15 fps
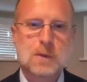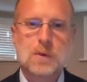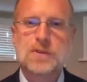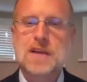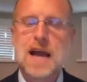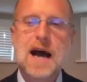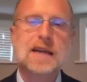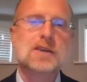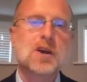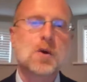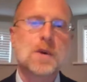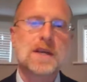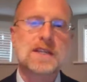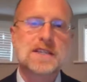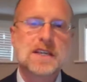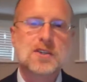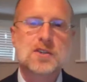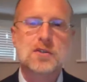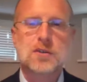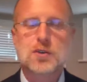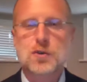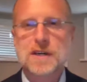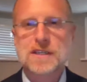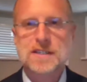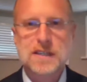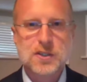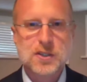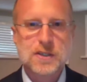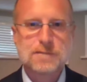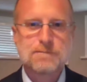With the ongoing digital
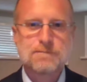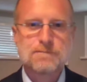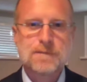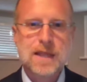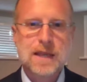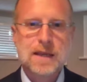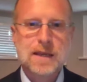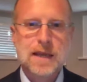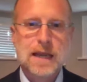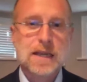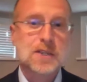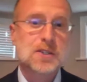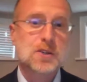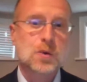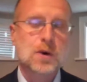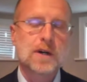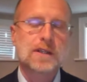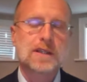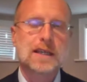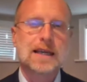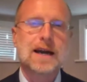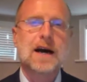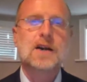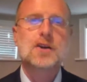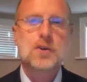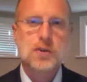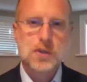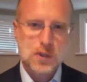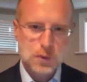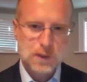transition and historically
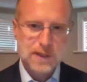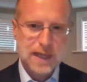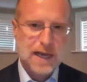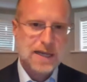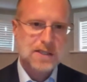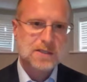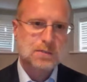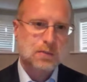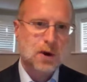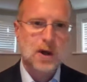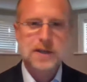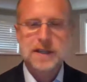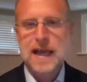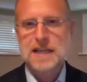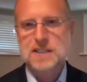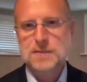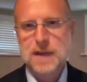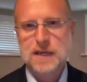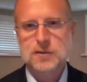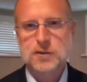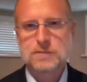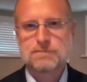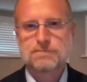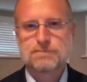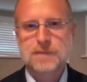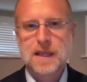underutilized broadcast spectrum,